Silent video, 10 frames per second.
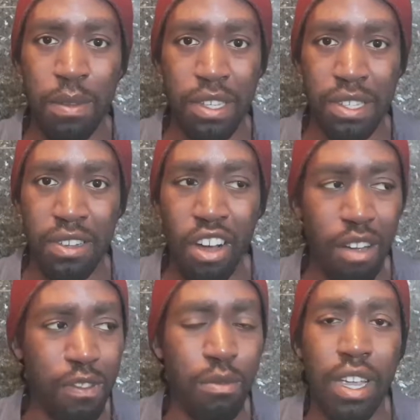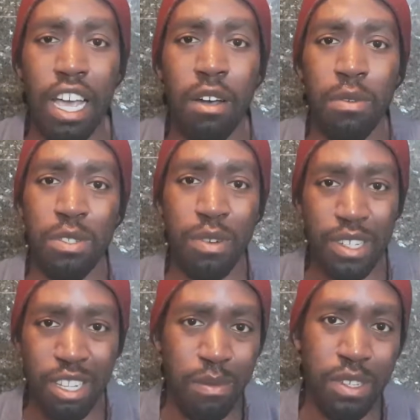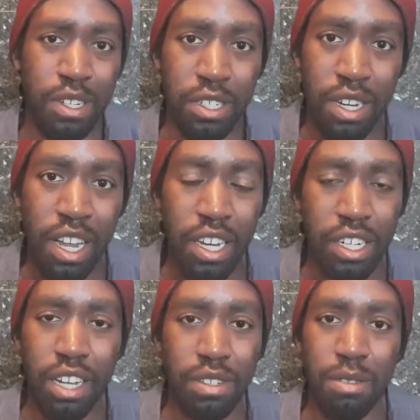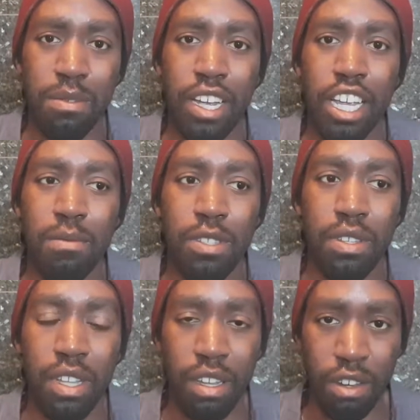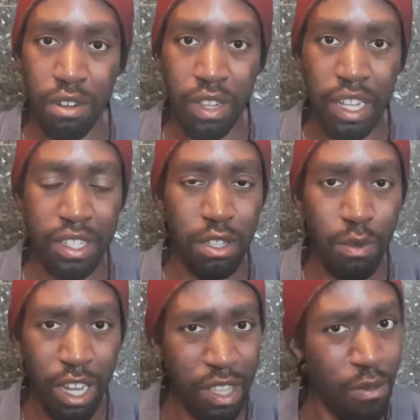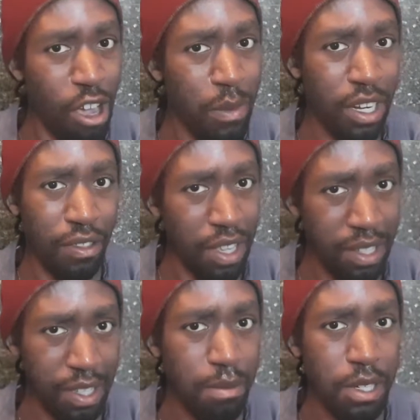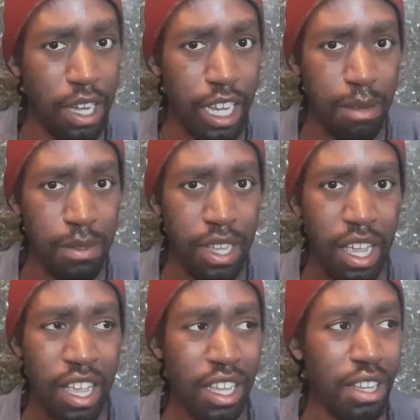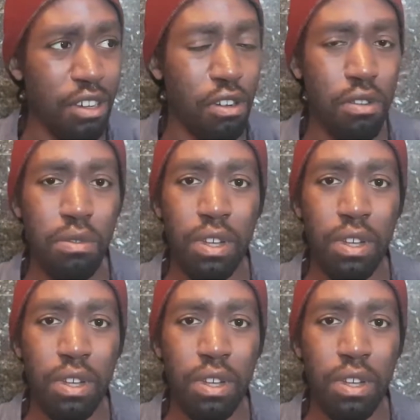pissed off the way how I was raised up as a child sometimes, or that's the way how they want me to think sometimes. You know,